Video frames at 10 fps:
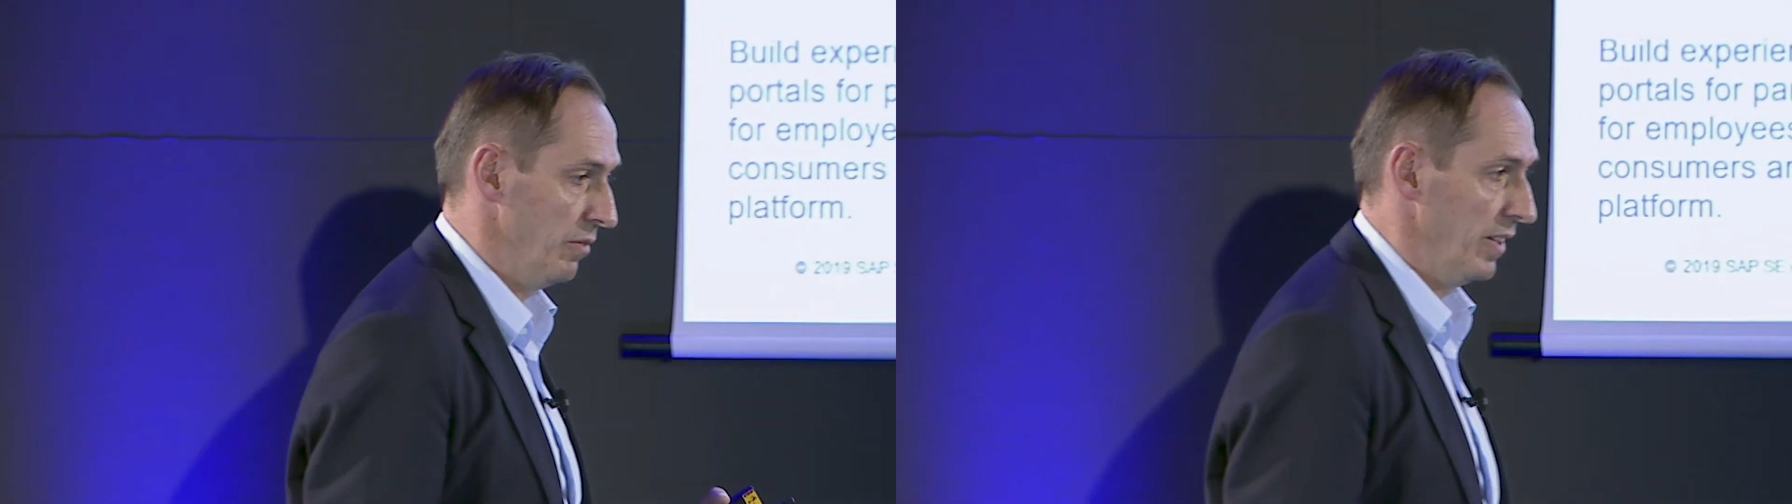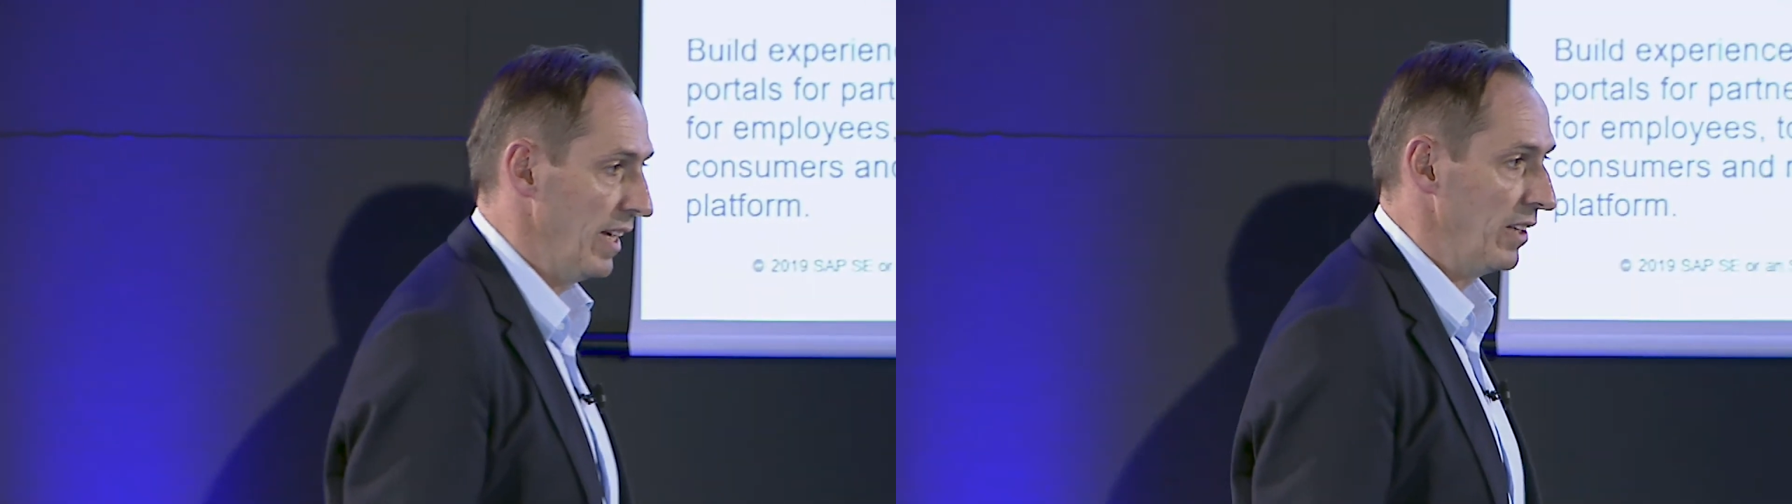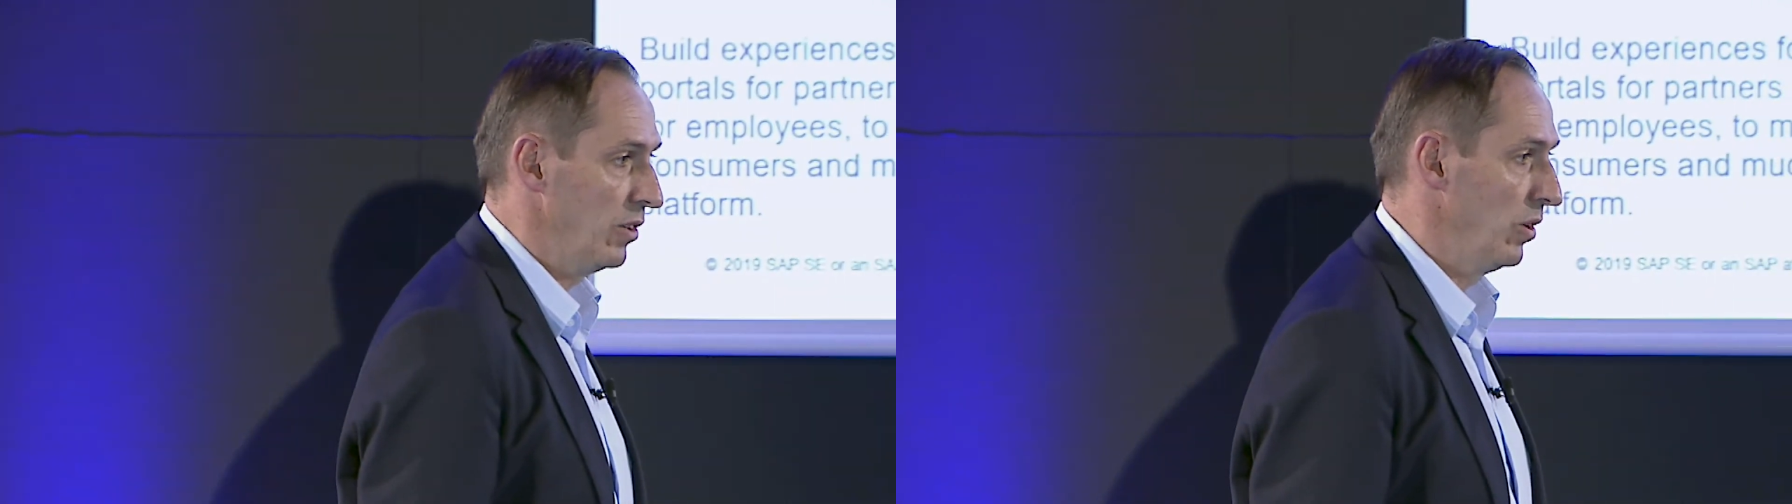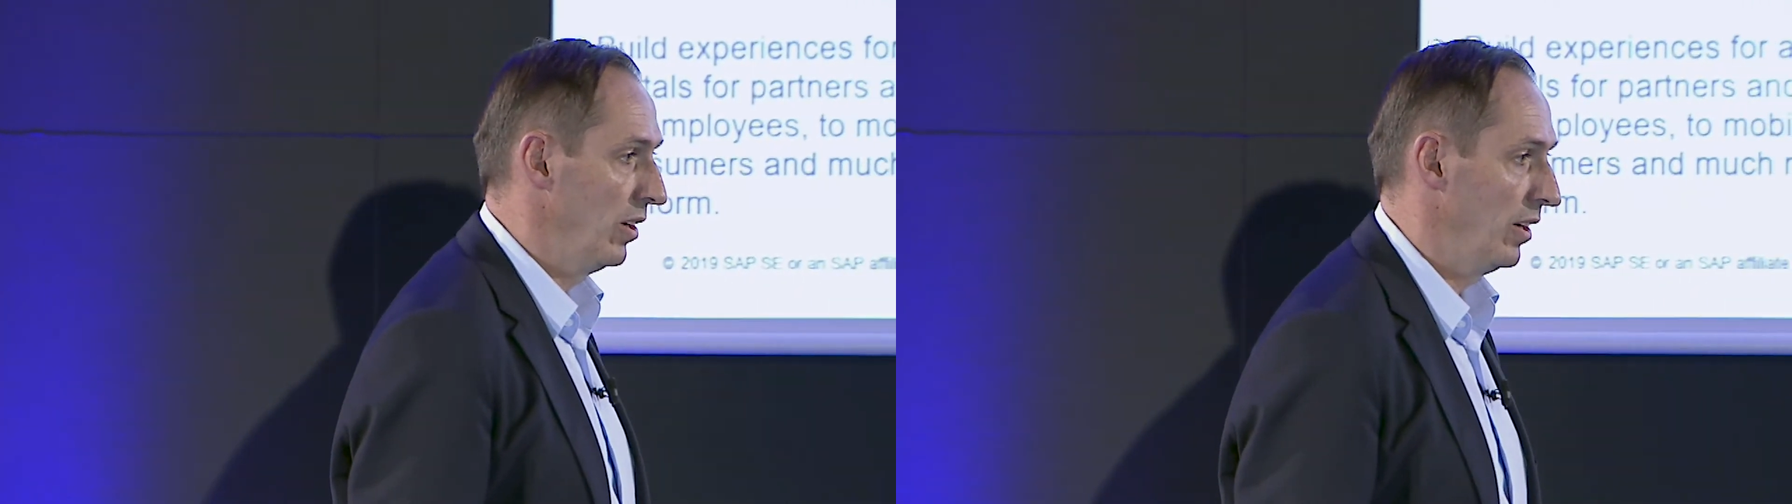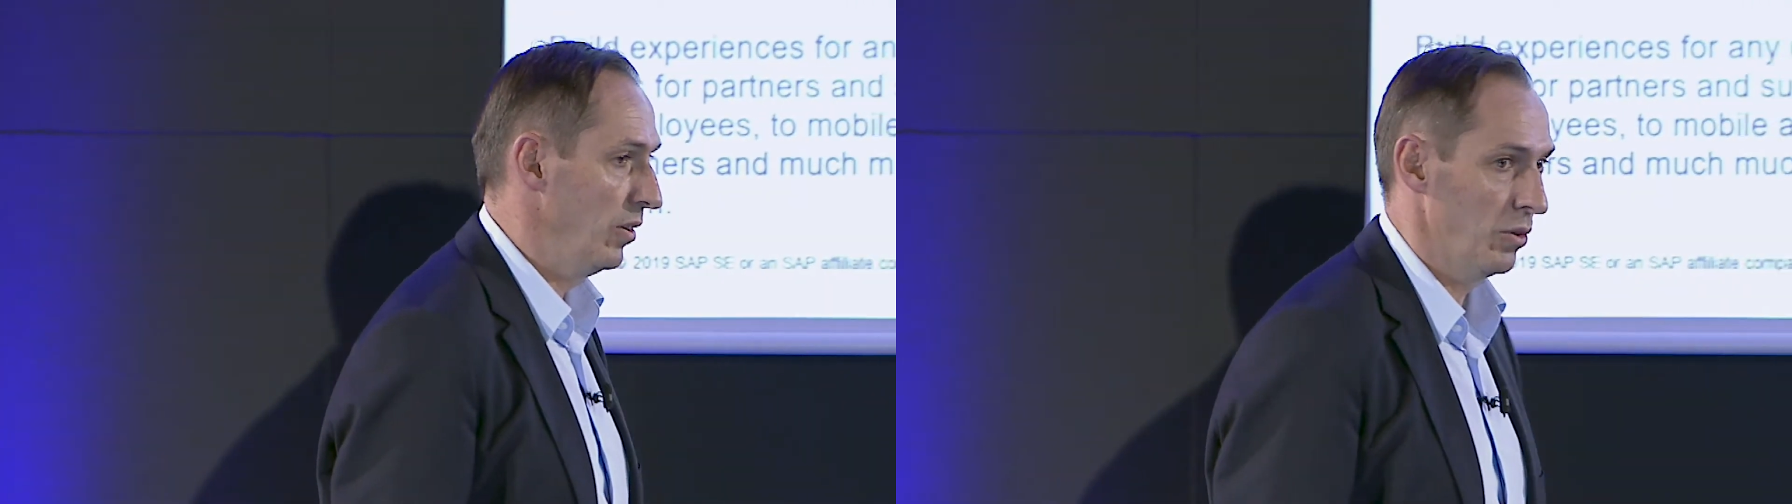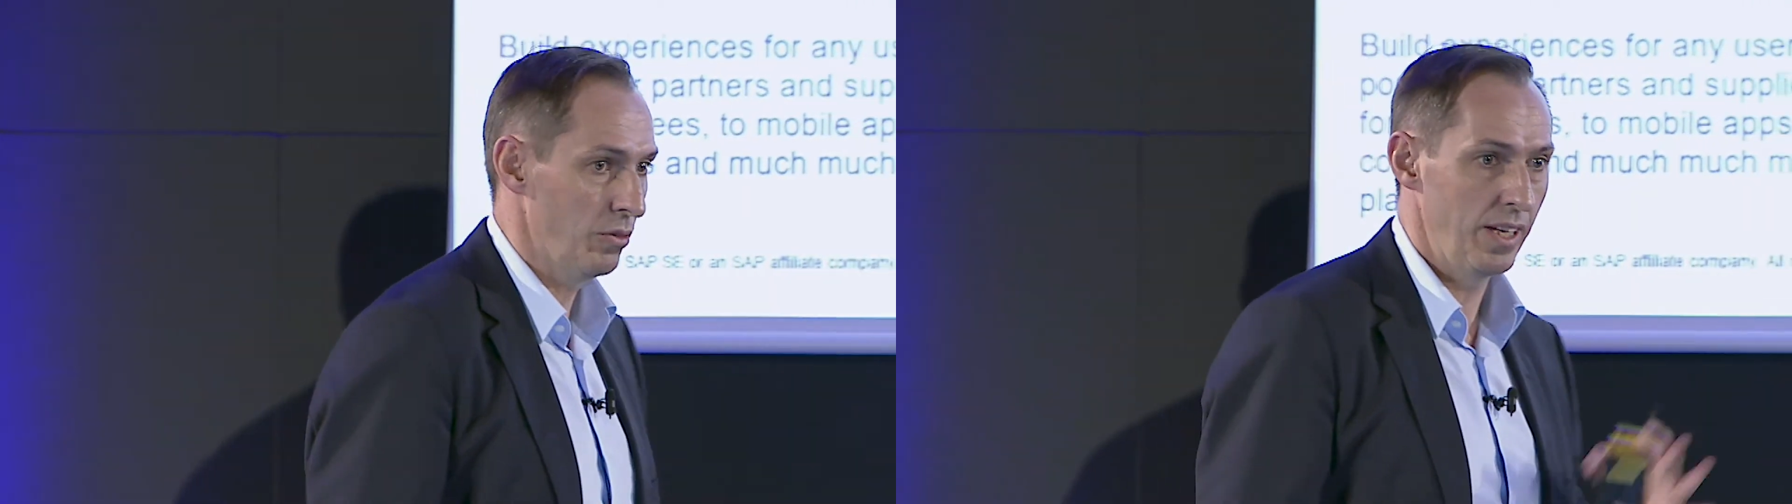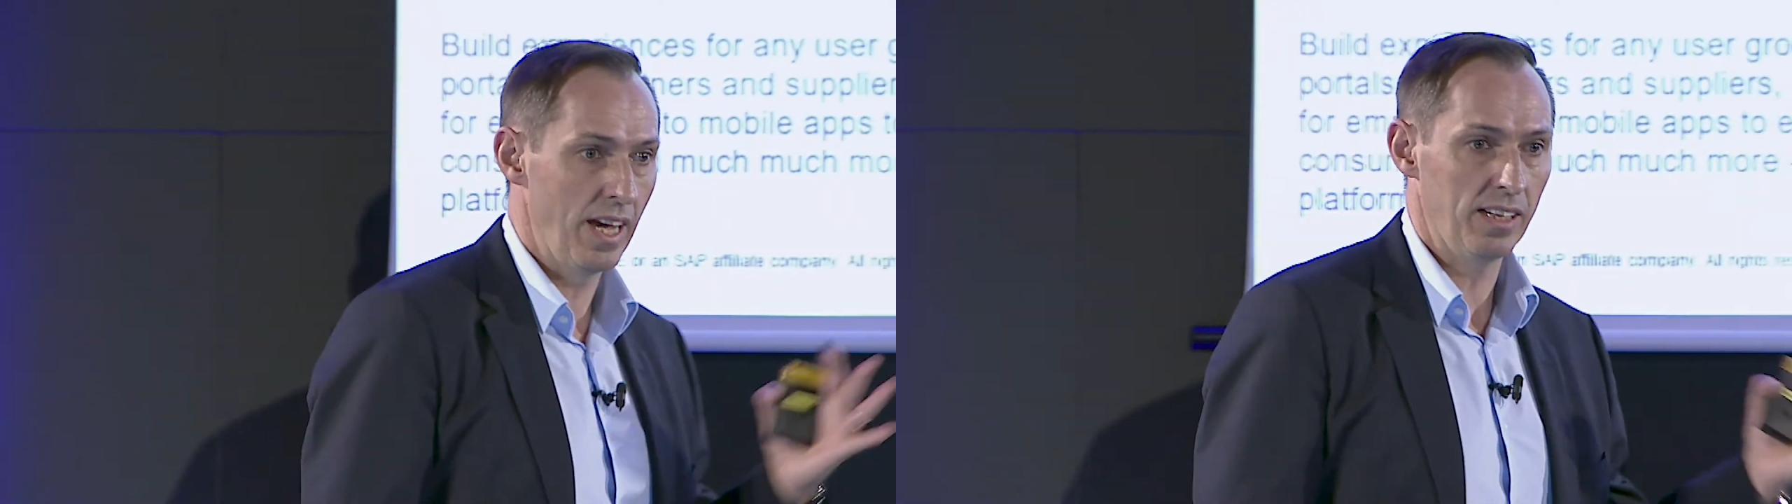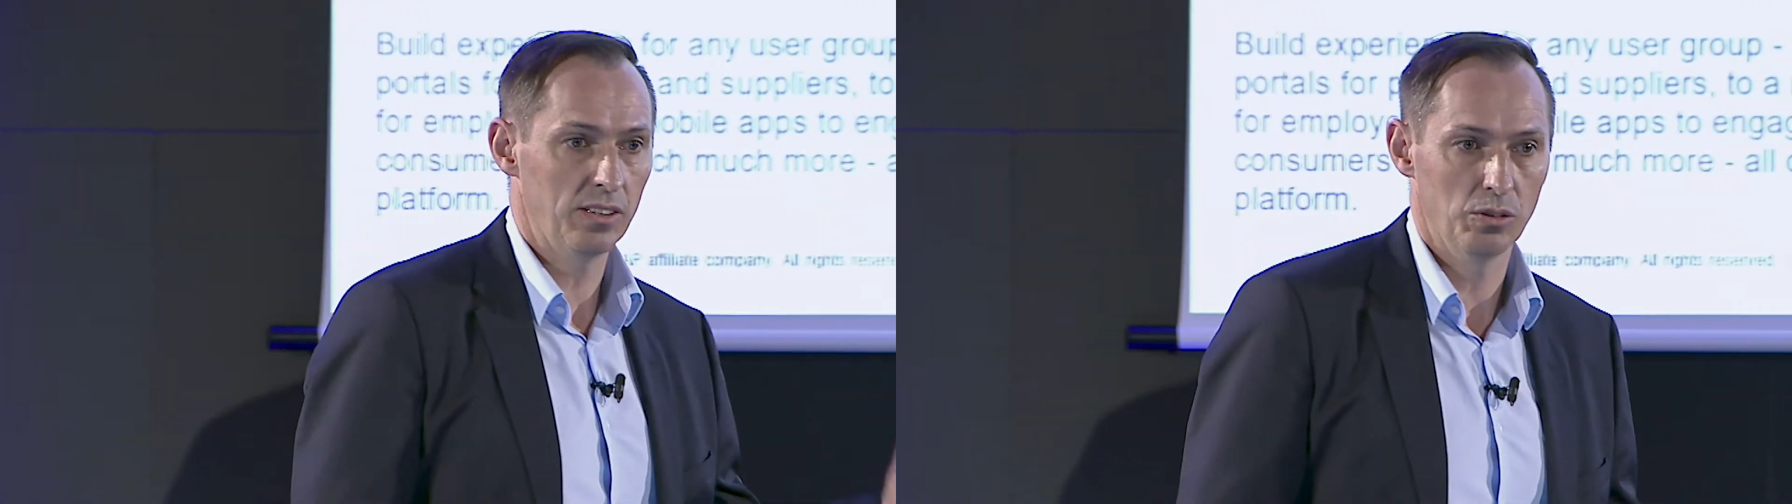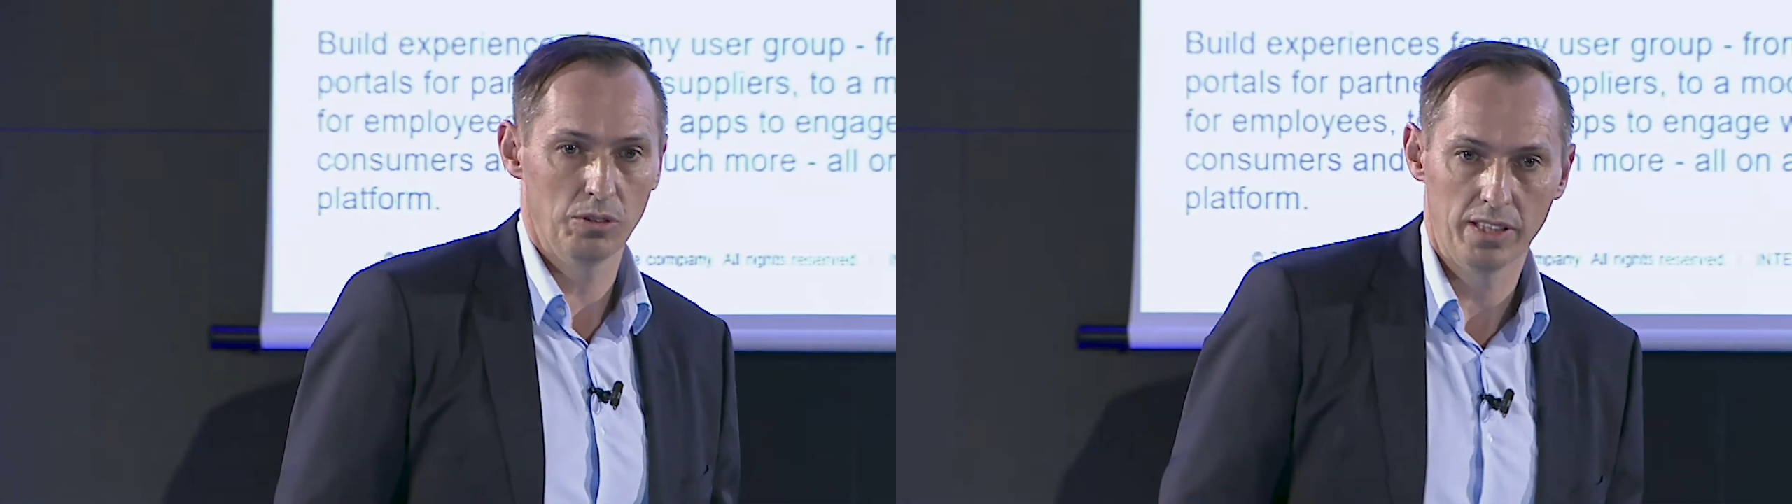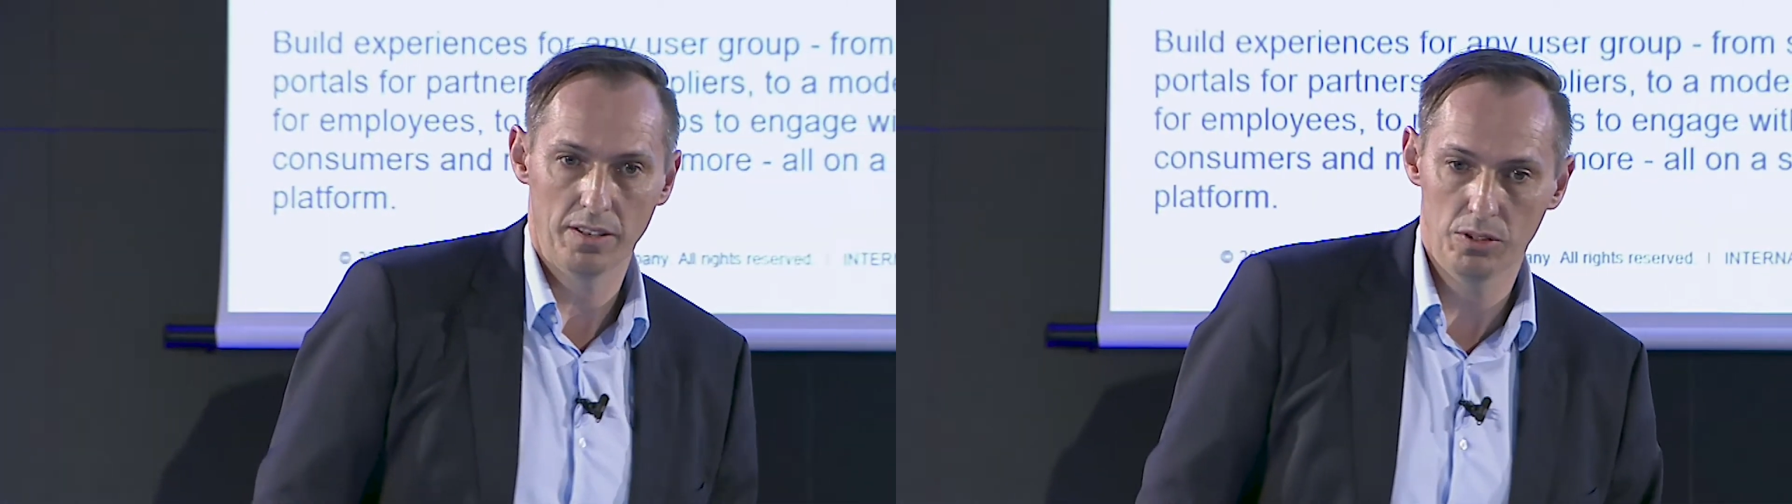with Angular or React or
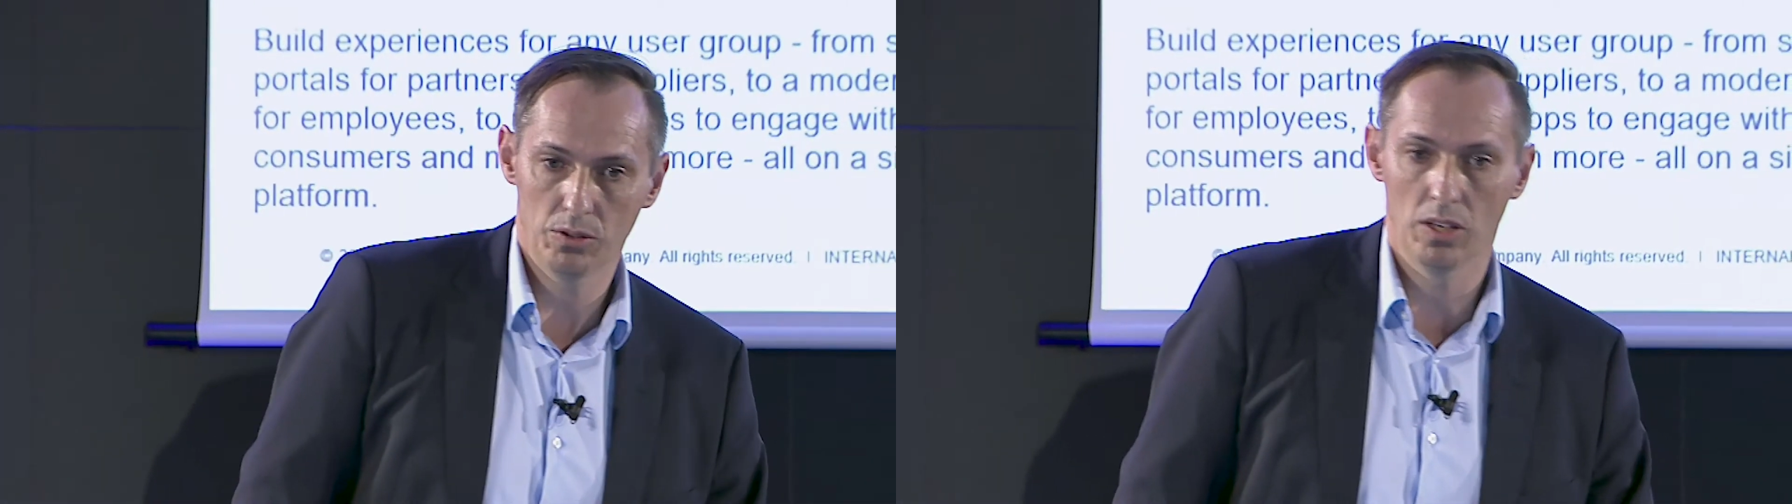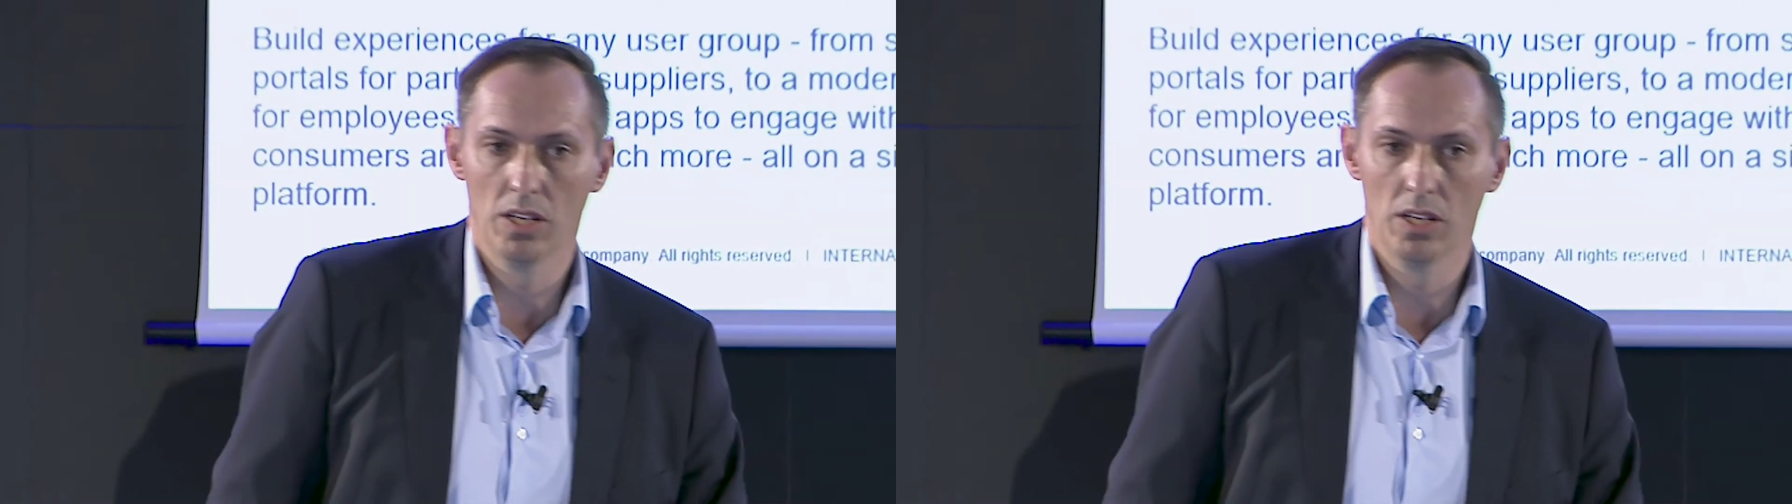what have you.